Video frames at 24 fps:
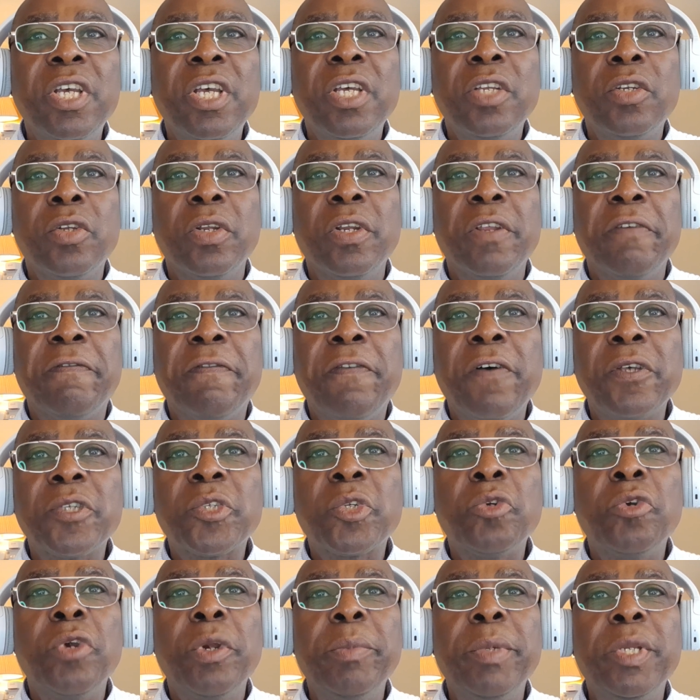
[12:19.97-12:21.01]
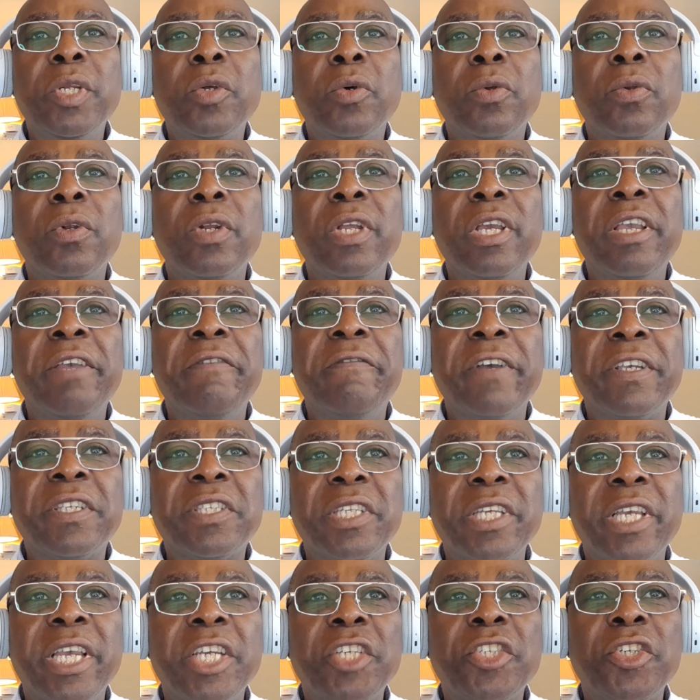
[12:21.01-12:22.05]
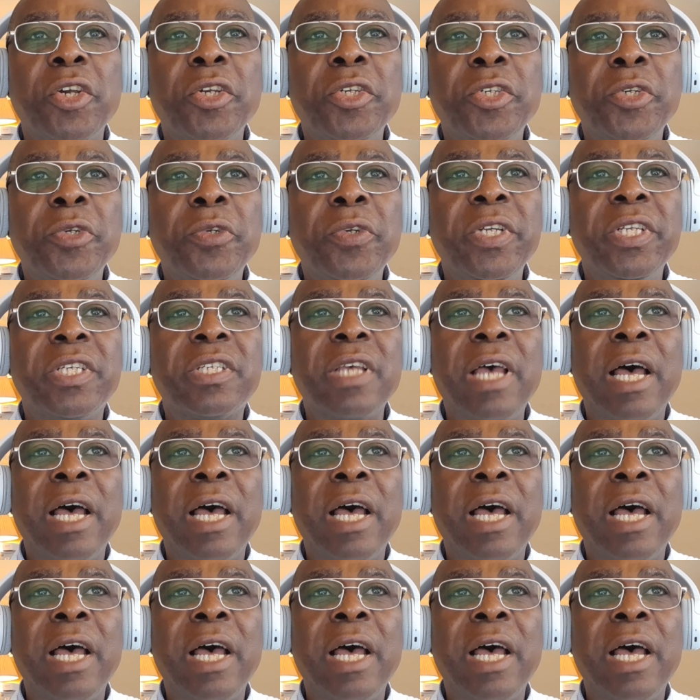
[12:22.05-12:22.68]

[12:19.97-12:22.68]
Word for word: to the first criminal investigation unit